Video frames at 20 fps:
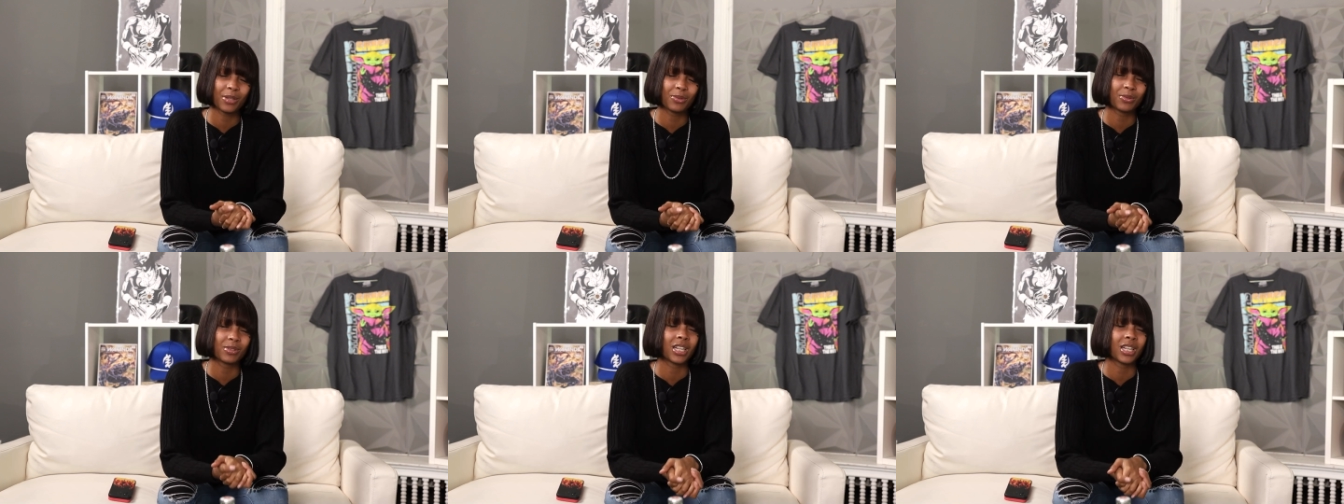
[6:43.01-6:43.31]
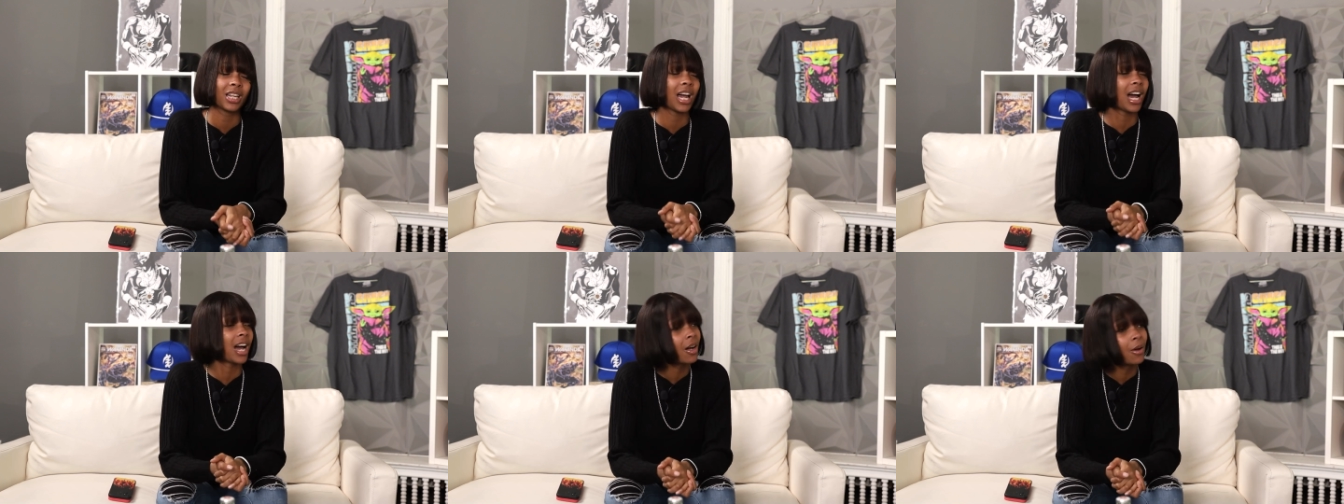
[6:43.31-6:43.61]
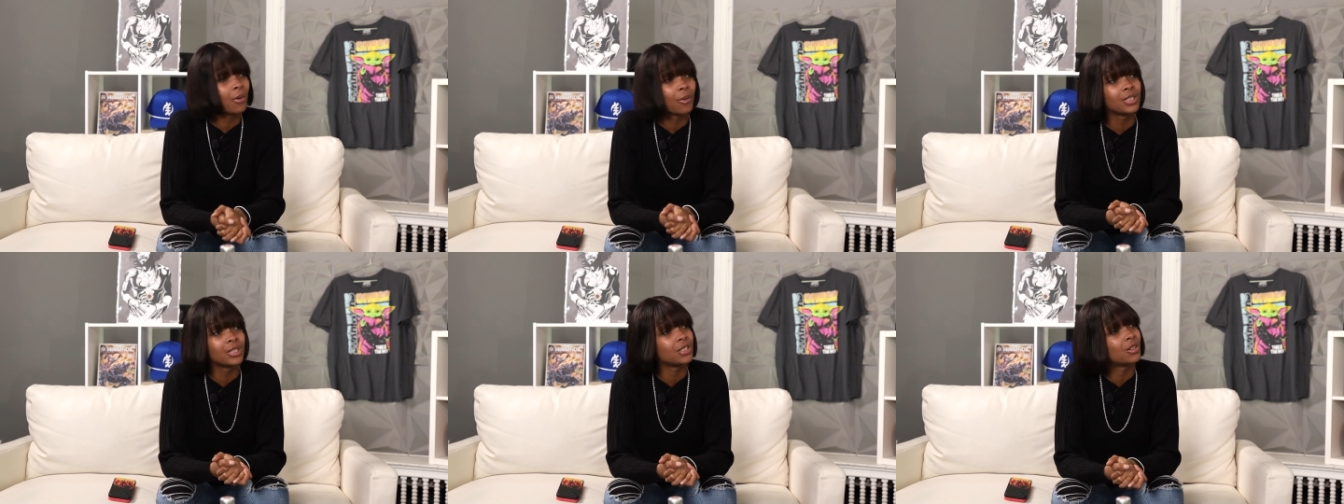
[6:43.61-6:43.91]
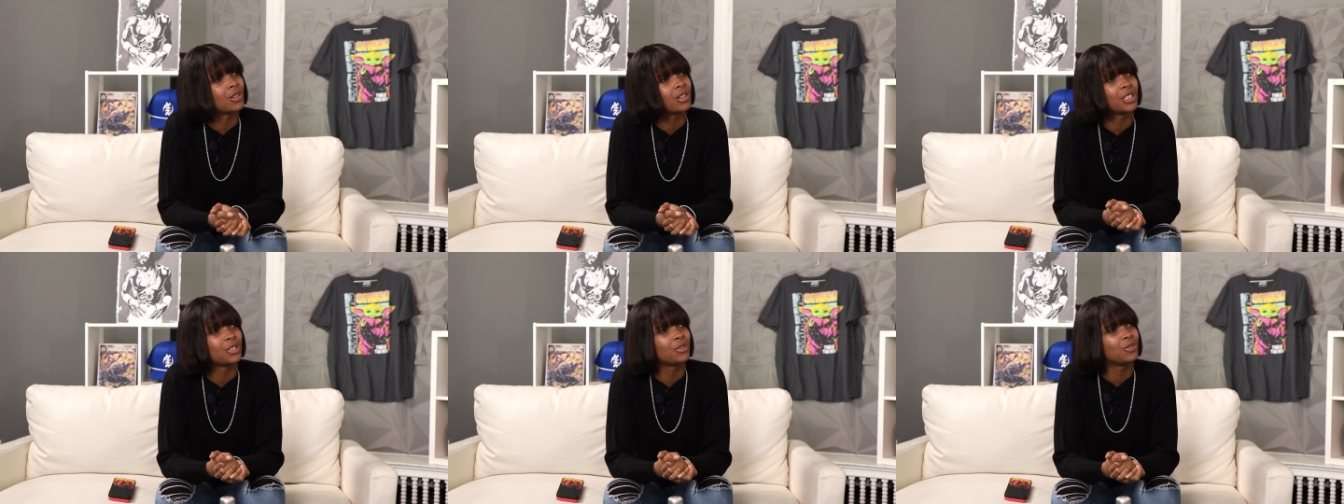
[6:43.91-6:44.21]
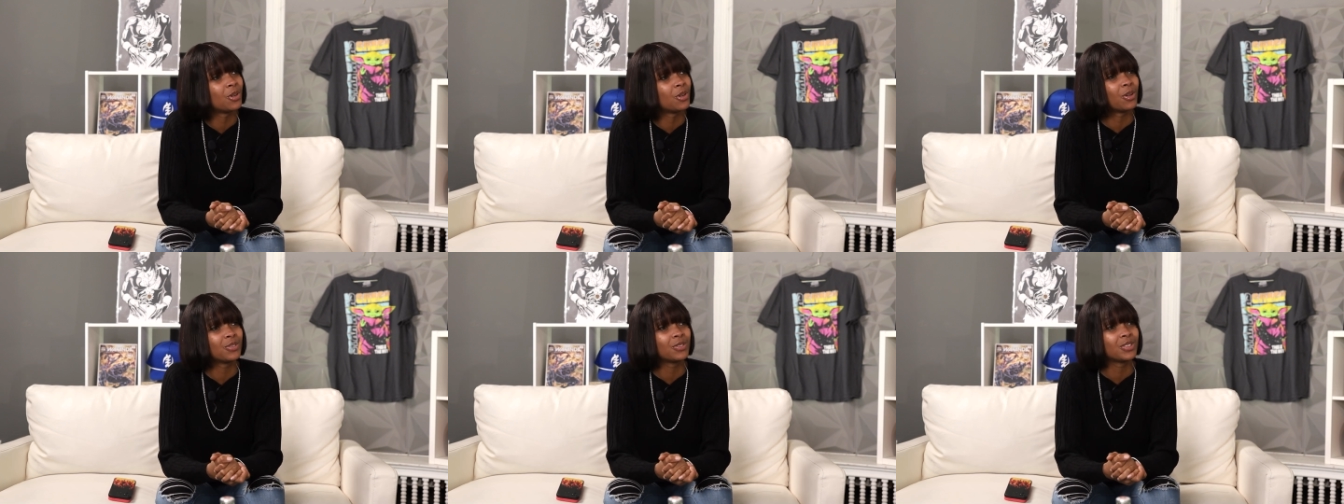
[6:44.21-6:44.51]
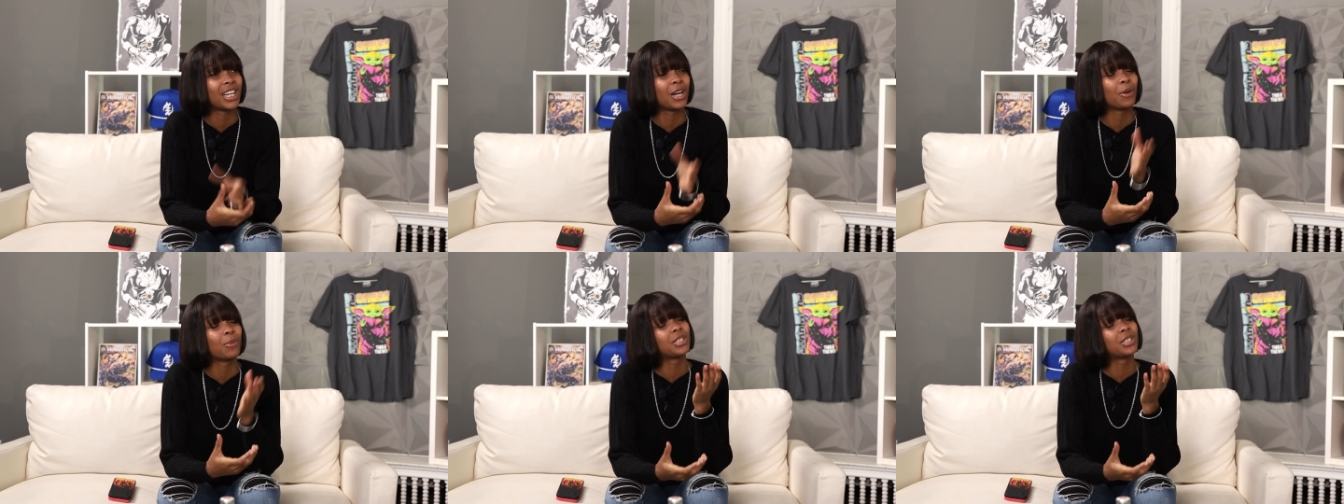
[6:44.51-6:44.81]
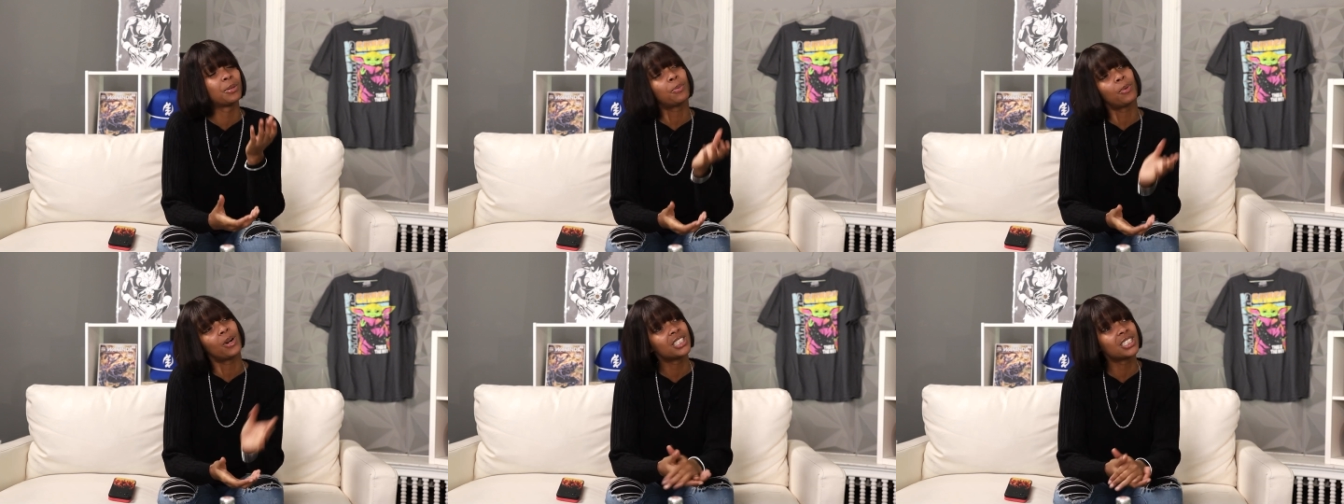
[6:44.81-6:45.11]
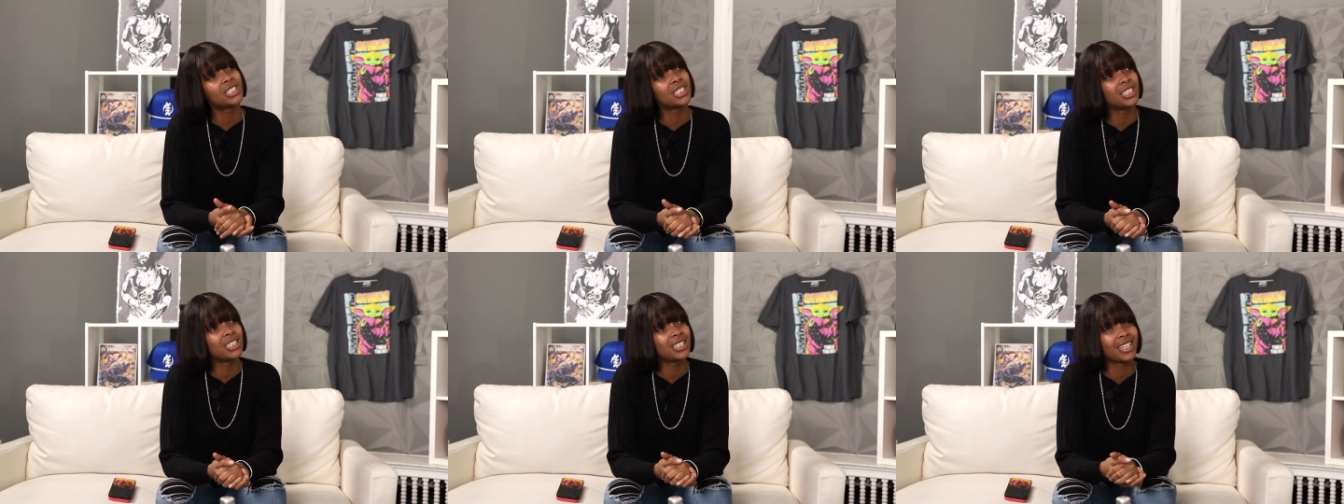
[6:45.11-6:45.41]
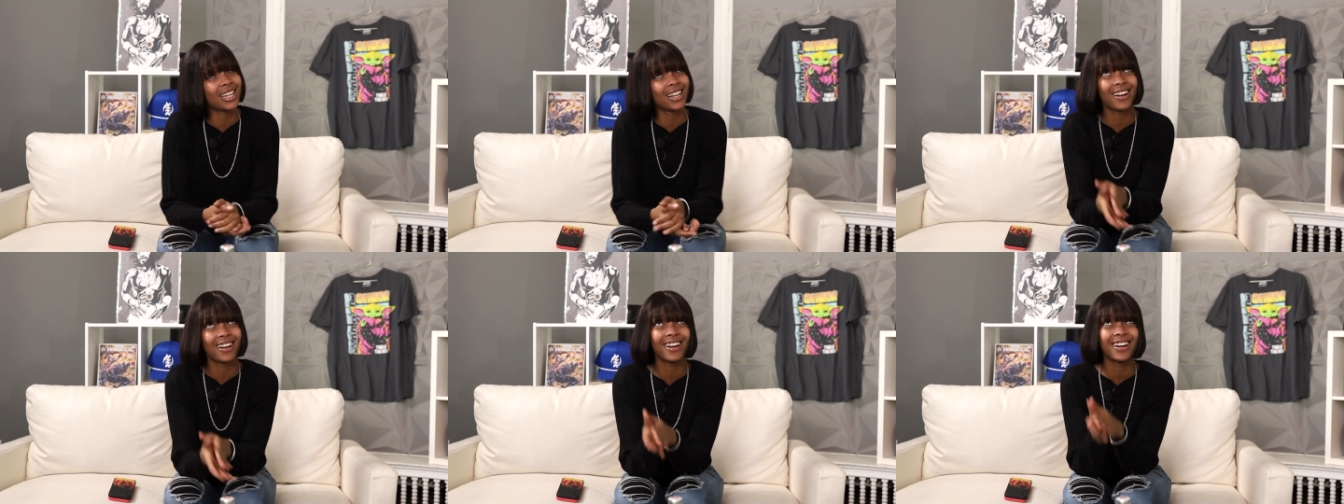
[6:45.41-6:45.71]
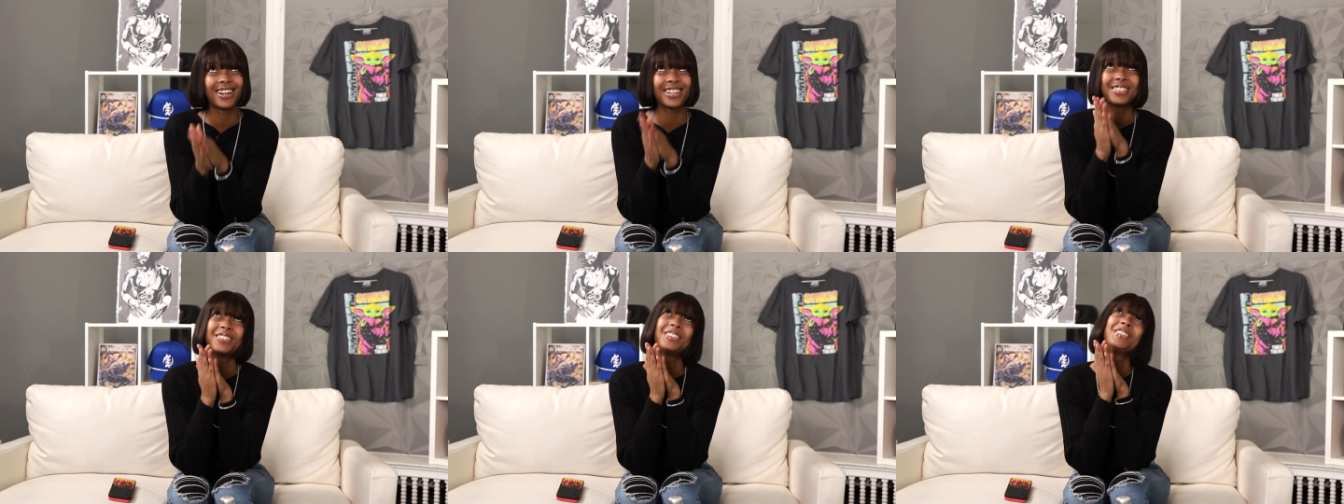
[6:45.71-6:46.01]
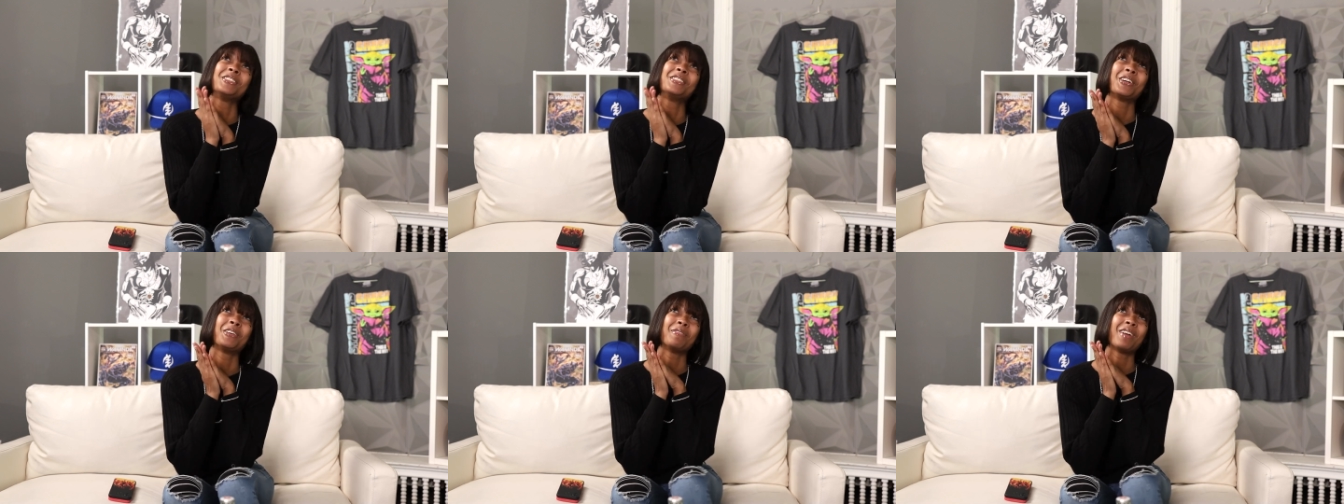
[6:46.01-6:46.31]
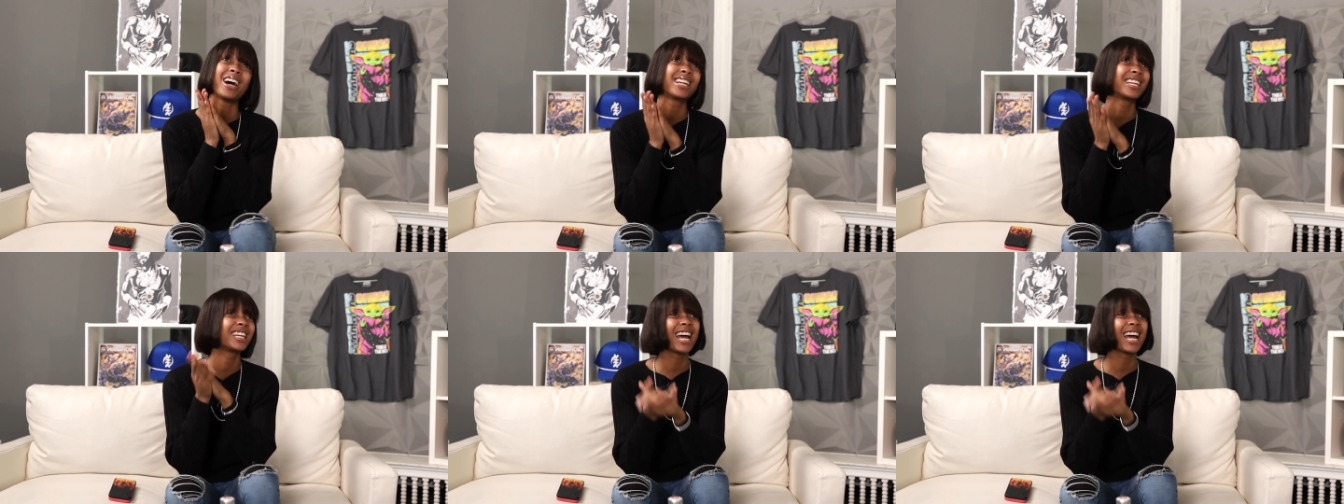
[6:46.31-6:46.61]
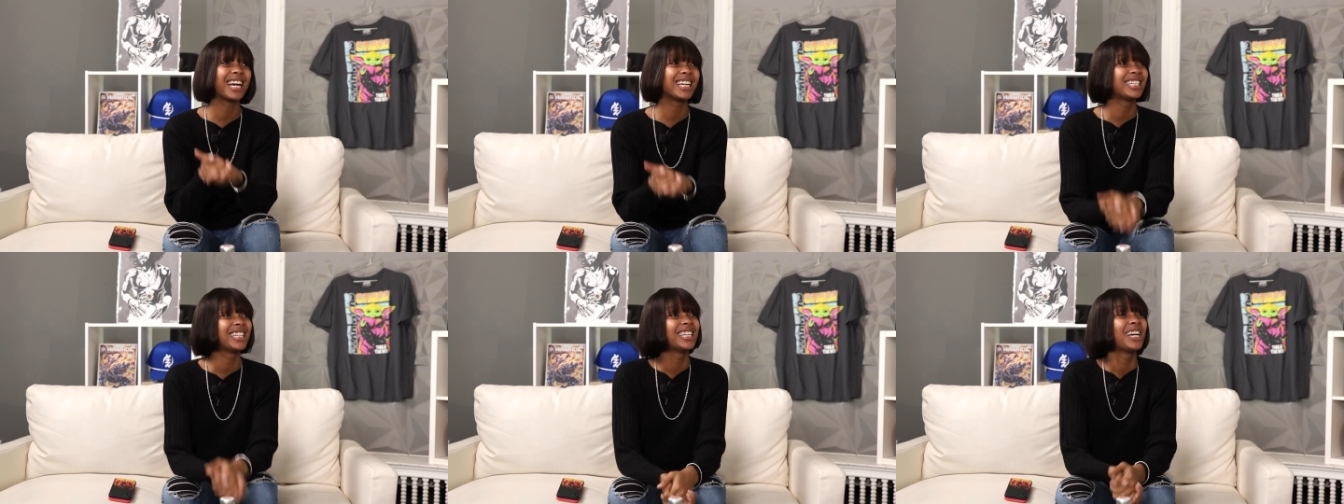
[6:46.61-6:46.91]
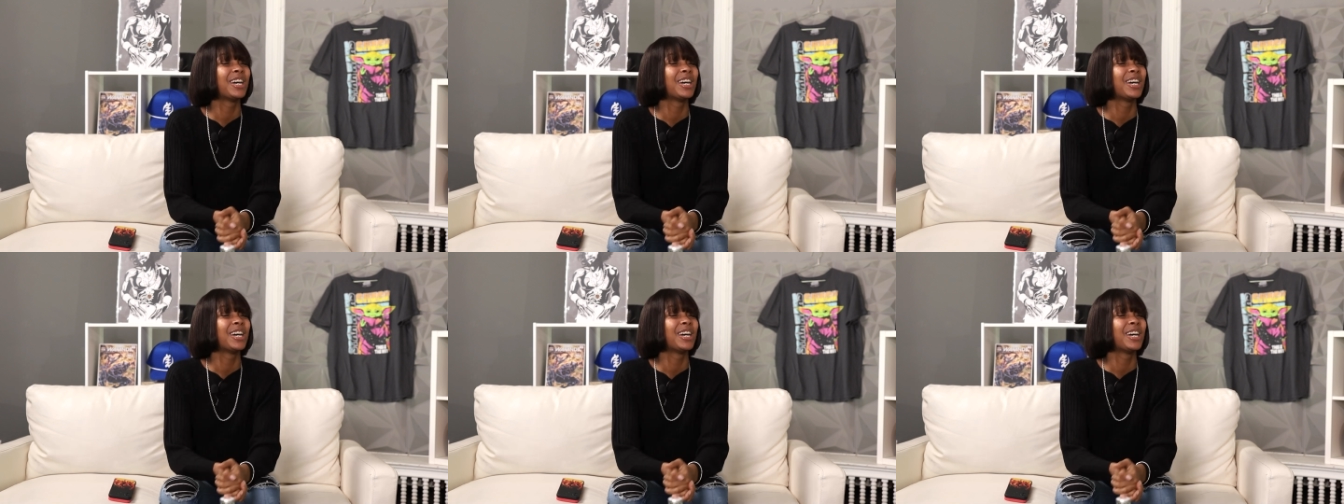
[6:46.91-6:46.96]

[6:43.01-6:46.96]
It was a lot going on, you know, dealt with depression. Thank God, you know, I'm out of that.